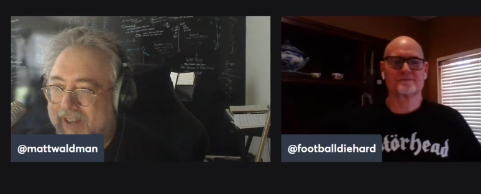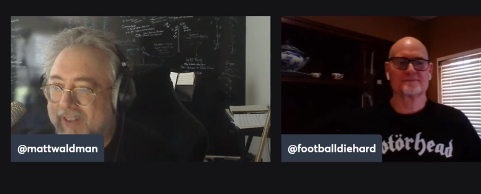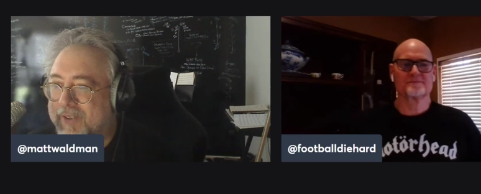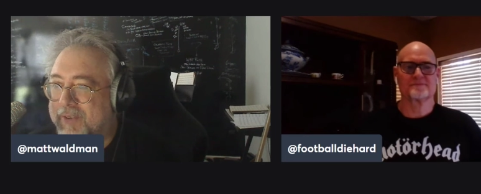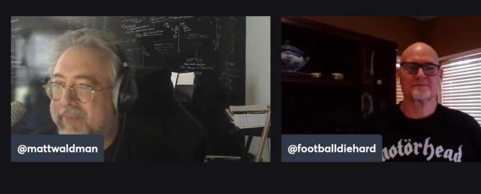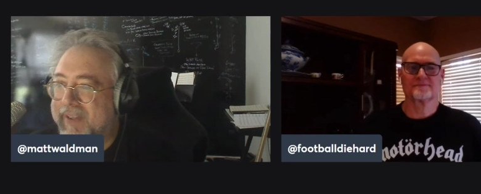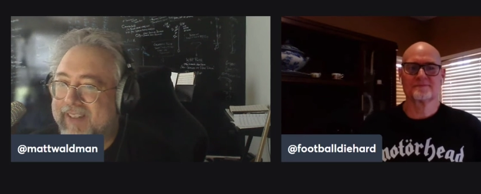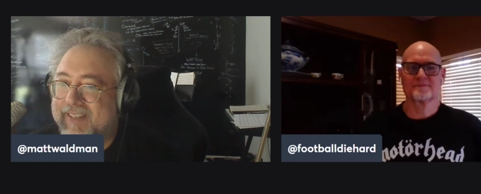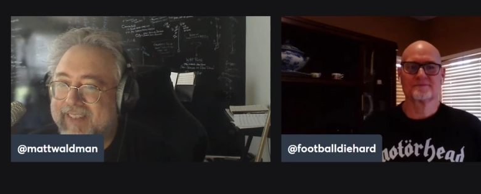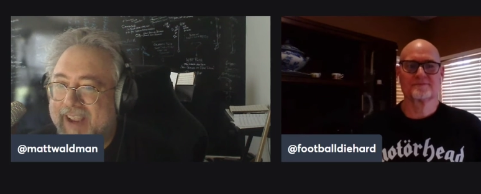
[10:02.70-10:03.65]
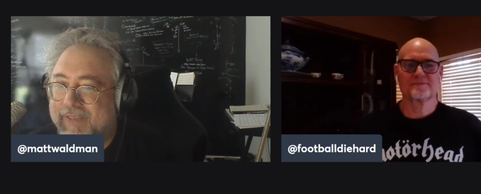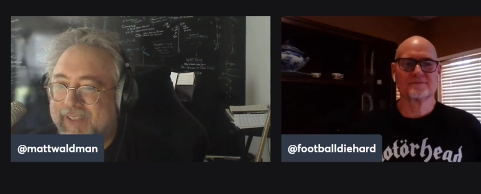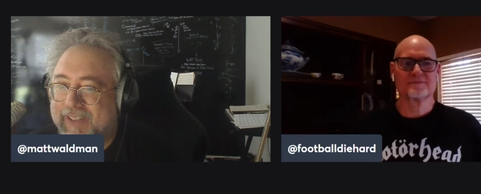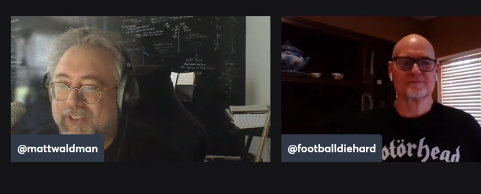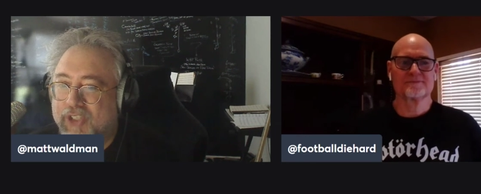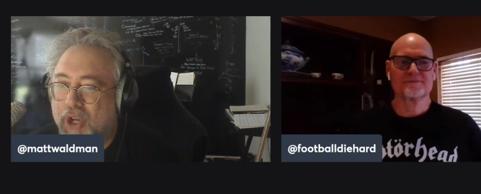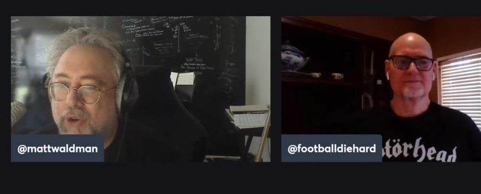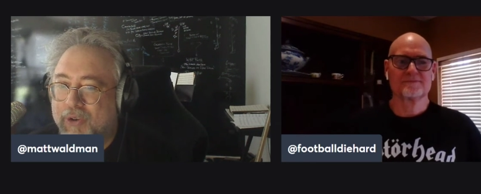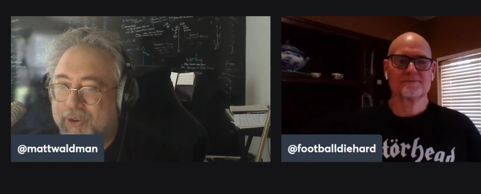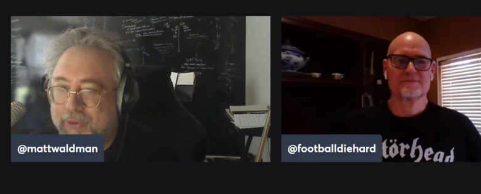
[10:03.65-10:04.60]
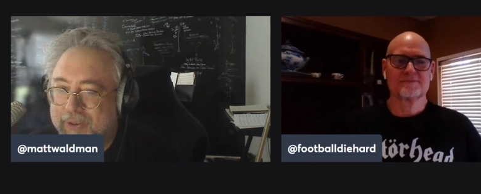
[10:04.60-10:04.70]
Speaker 1: little bit. David
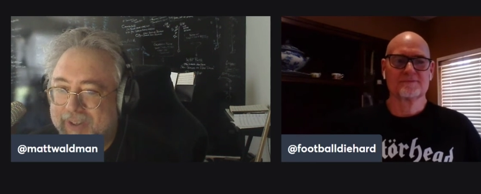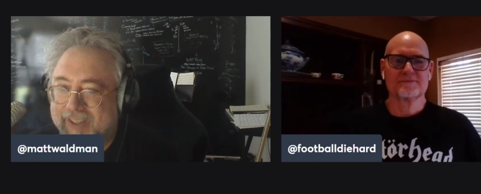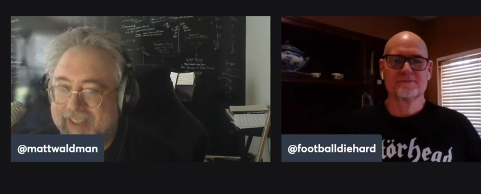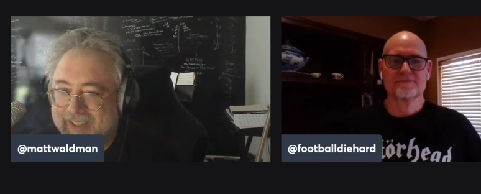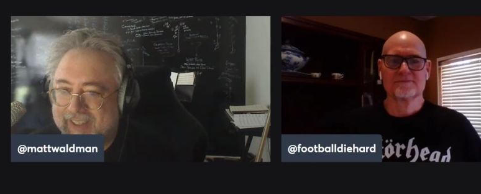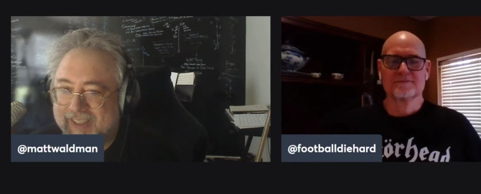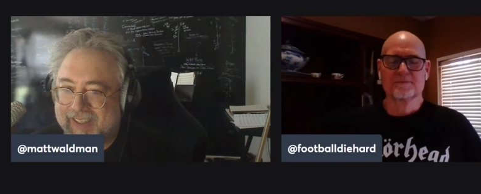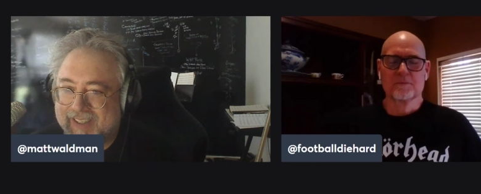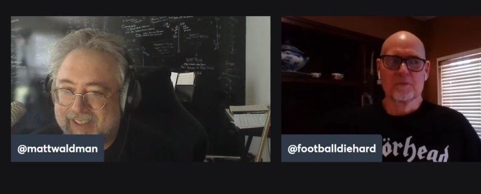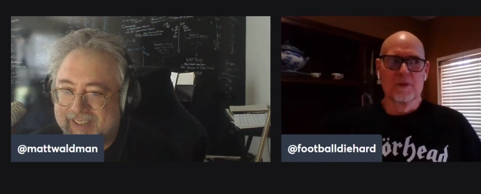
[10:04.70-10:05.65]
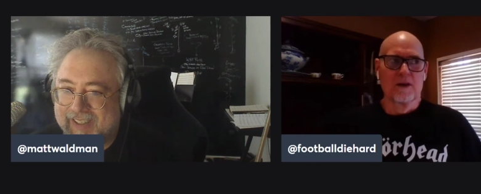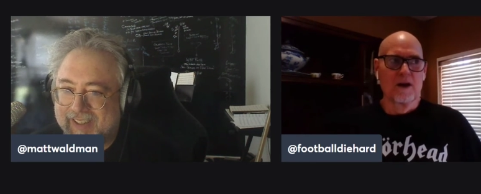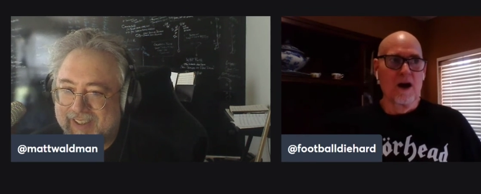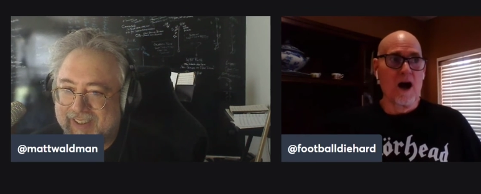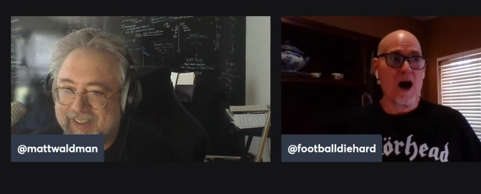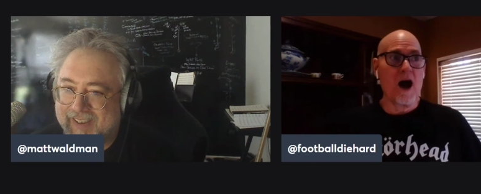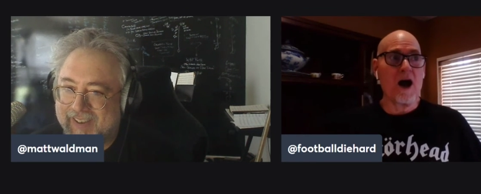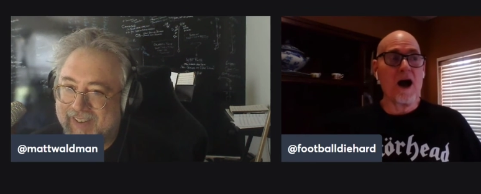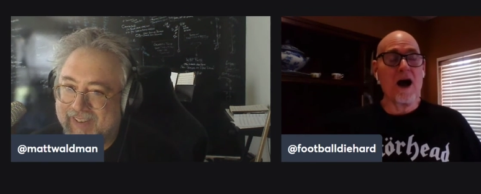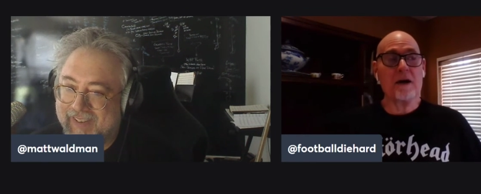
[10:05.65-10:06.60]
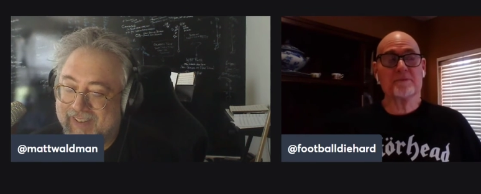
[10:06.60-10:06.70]
Njoku.
Speaker 2: Uh,
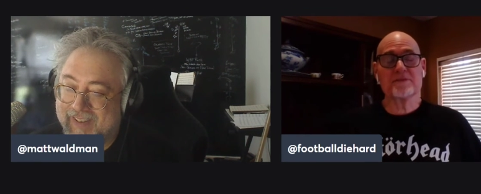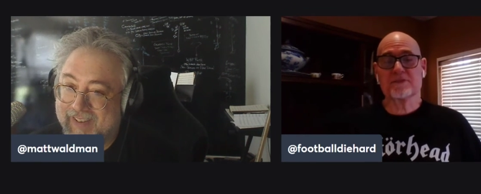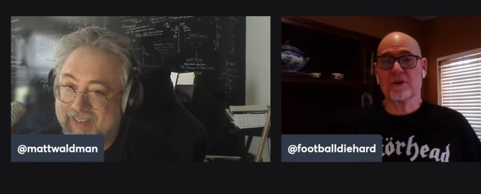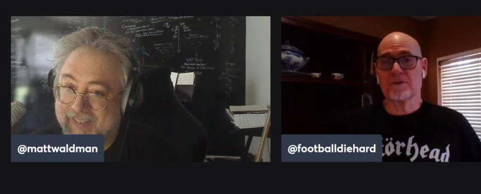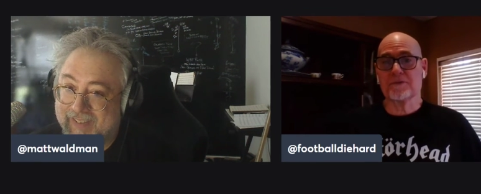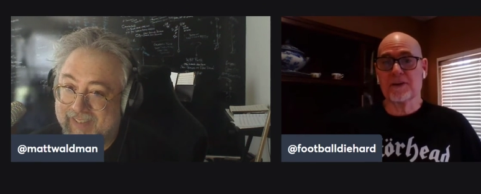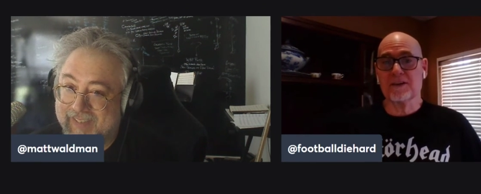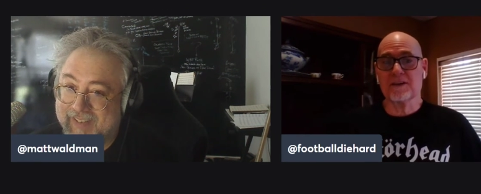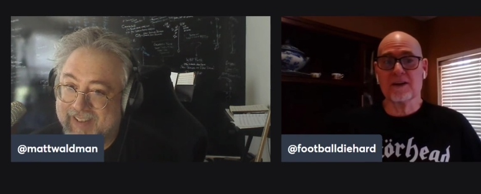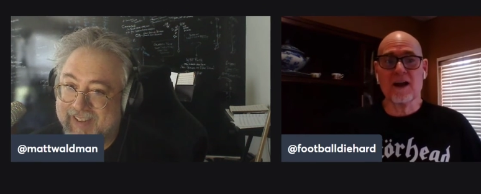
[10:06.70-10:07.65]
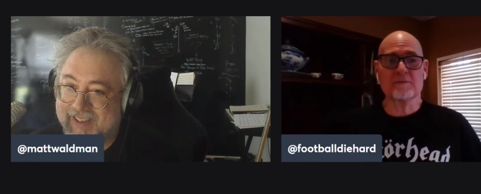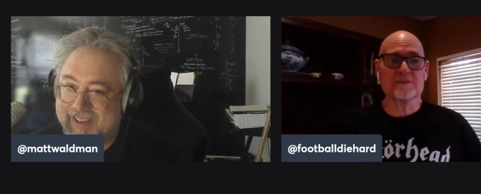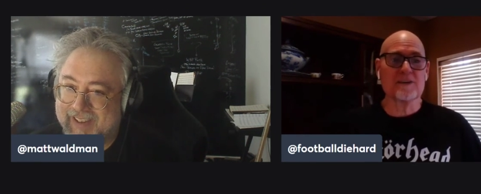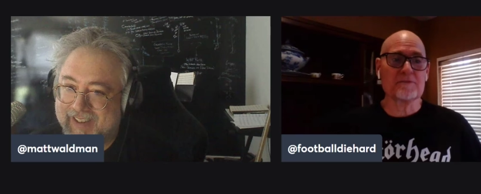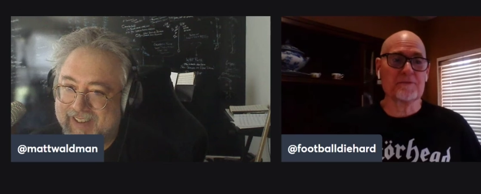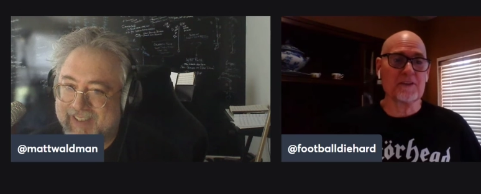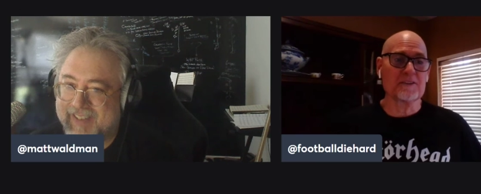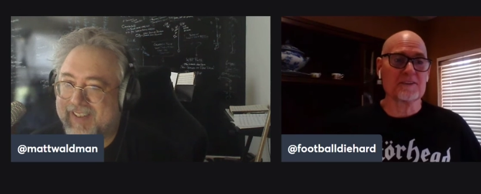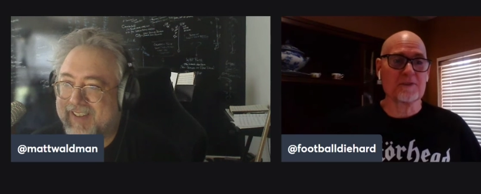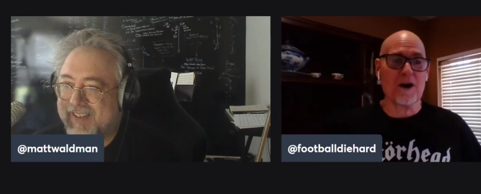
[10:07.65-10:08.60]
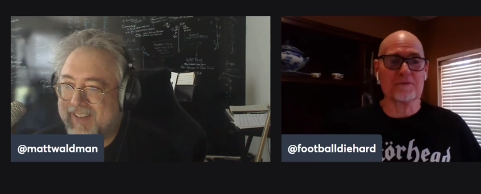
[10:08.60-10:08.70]
I'm still feeling it. I'm just not feeling
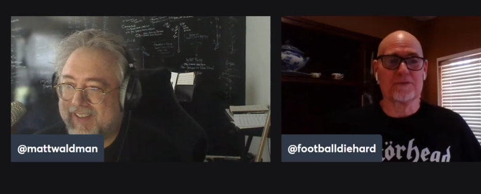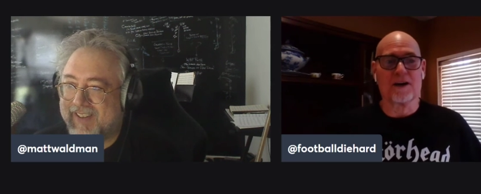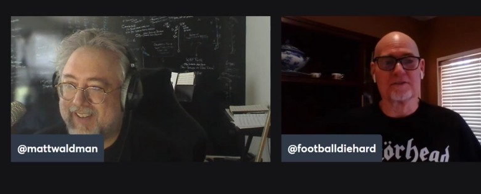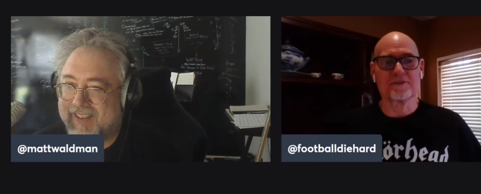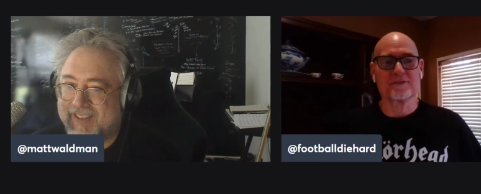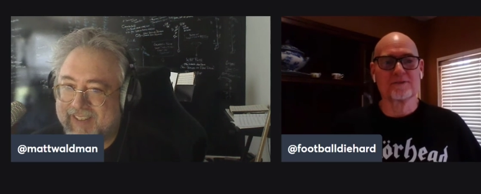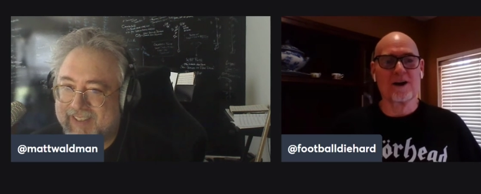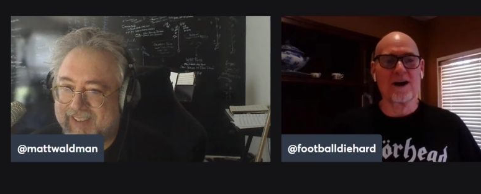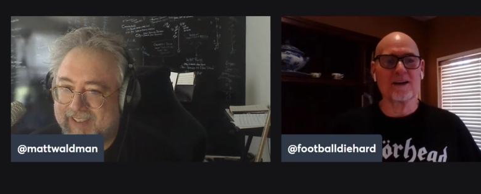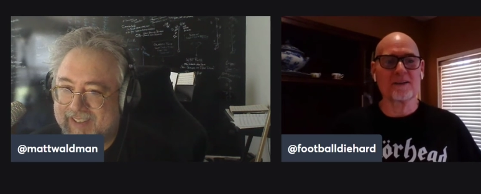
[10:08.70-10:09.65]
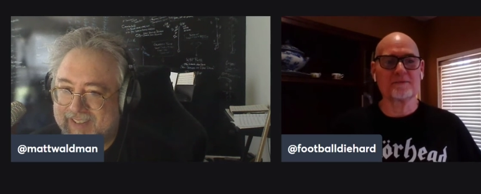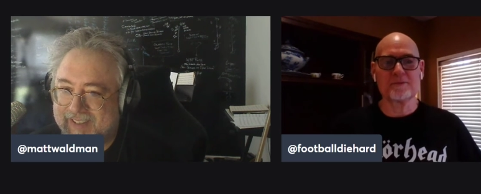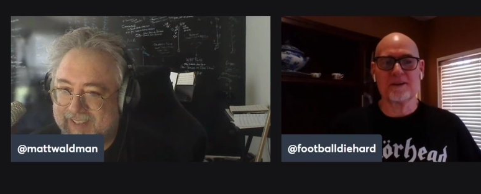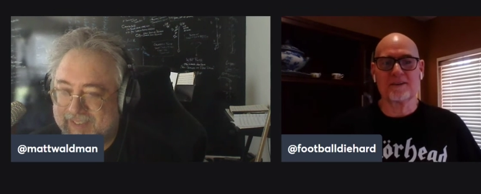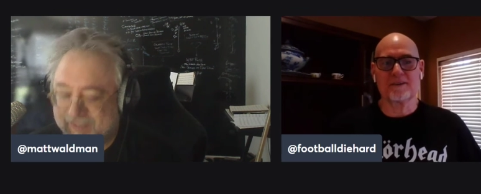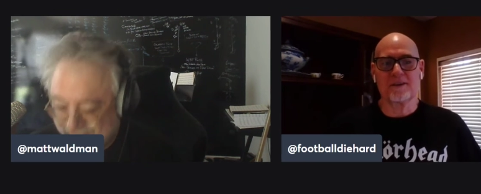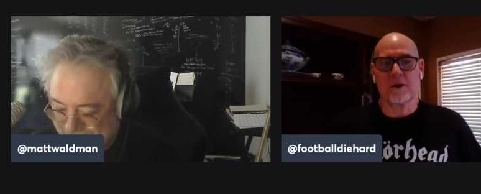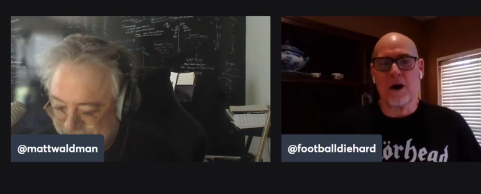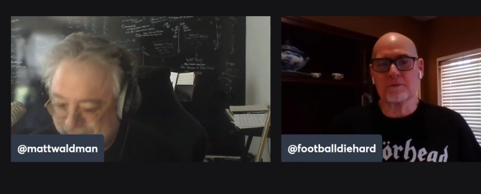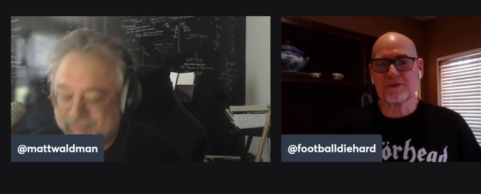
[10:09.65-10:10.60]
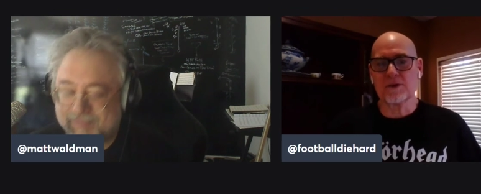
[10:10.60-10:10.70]
this offense, right? I mean, you know,
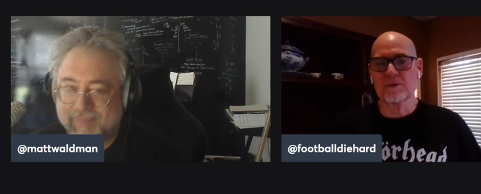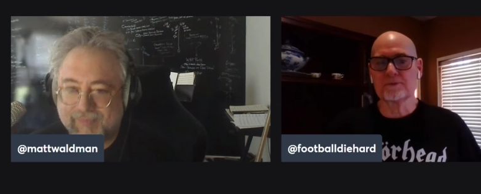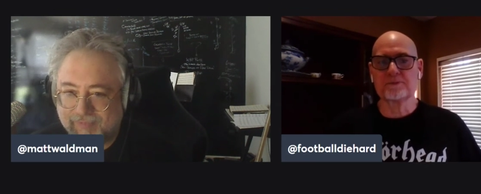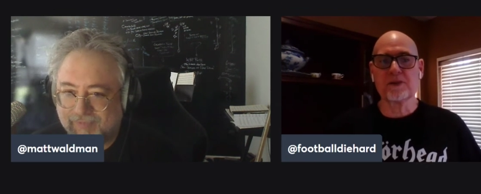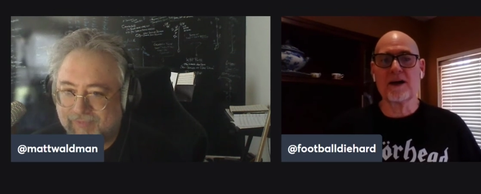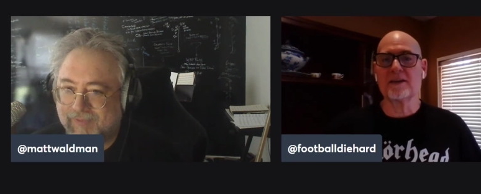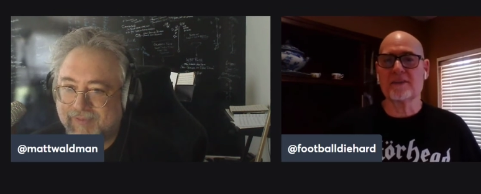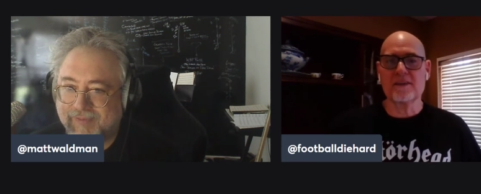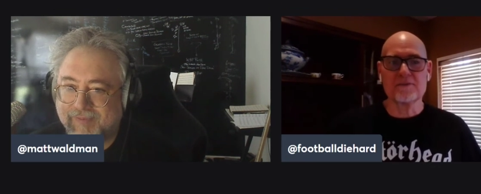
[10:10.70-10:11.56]
I'm still playing the